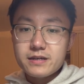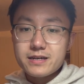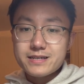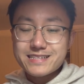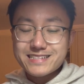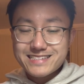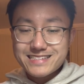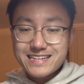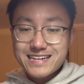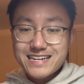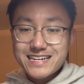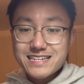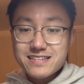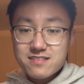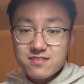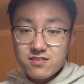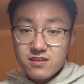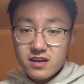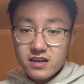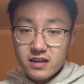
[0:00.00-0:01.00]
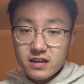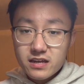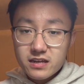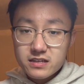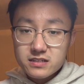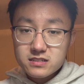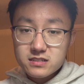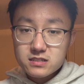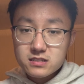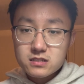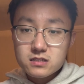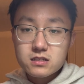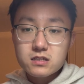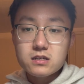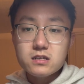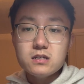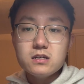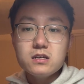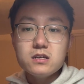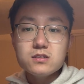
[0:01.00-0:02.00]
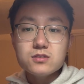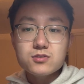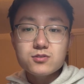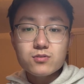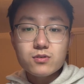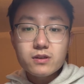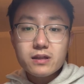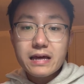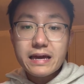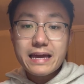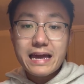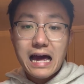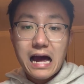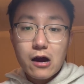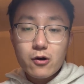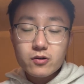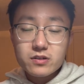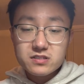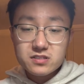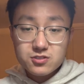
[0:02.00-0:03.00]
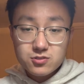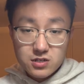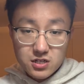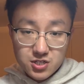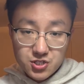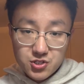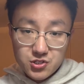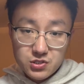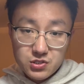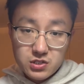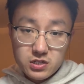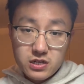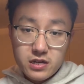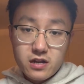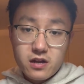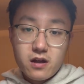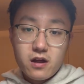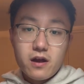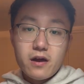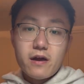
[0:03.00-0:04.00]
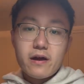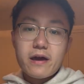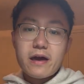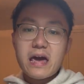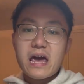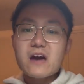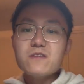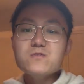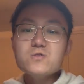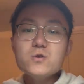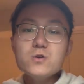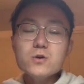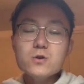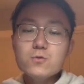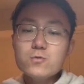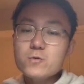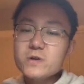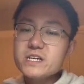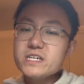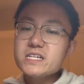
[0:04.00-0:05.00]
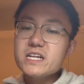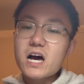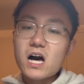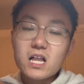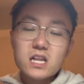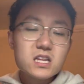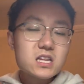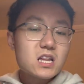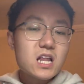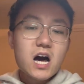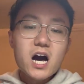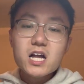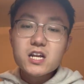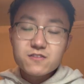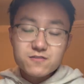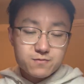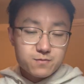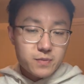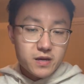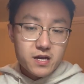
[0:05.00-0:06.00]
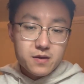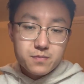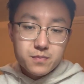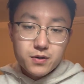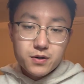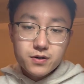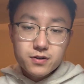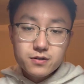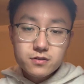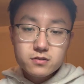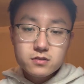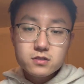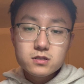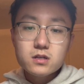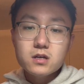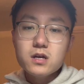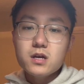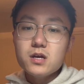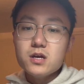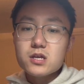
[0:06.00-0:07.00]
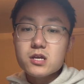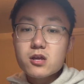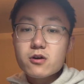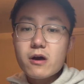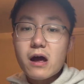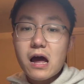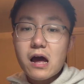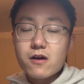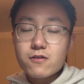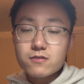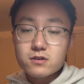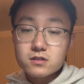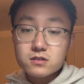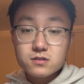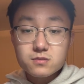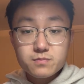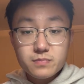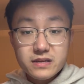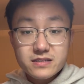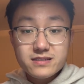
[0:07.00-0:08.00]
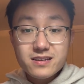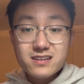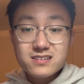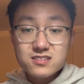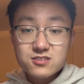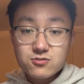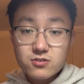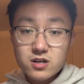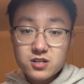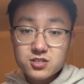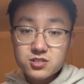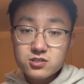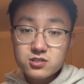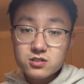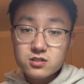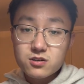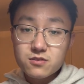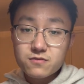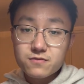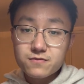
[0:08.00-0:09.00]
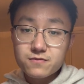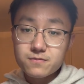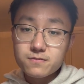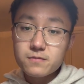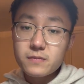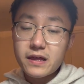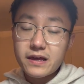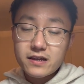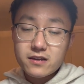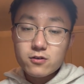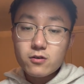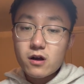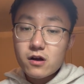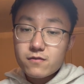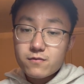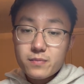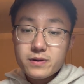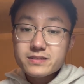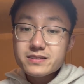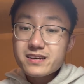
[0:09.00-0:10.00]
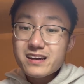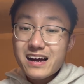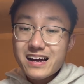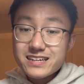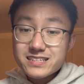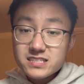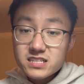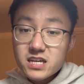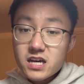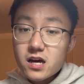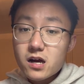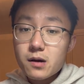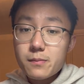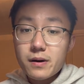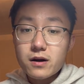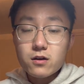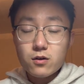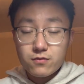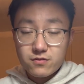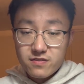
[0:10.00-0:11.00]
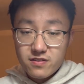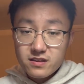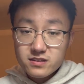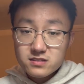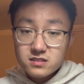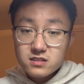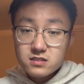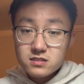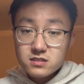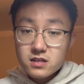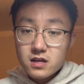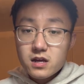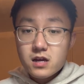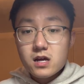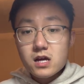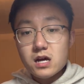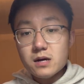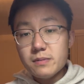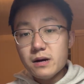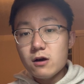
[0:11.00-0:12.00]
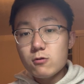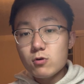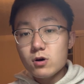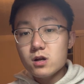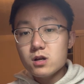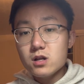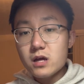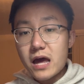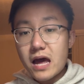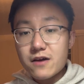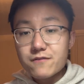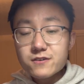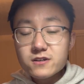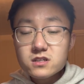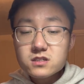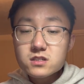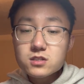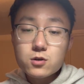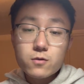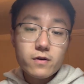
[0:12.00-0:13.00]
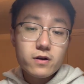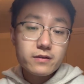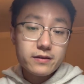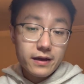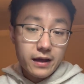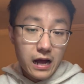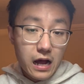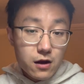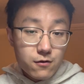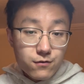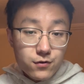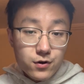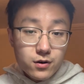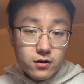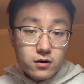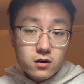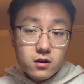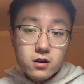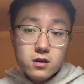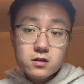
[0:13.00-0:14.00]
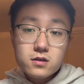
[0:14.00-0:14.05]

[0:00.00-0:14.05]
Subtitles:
The second thing is to lay out a structure. After you read a lot of papers, you have a basic structure of like you have basic idea about your thesis, about what evidence you want to cover.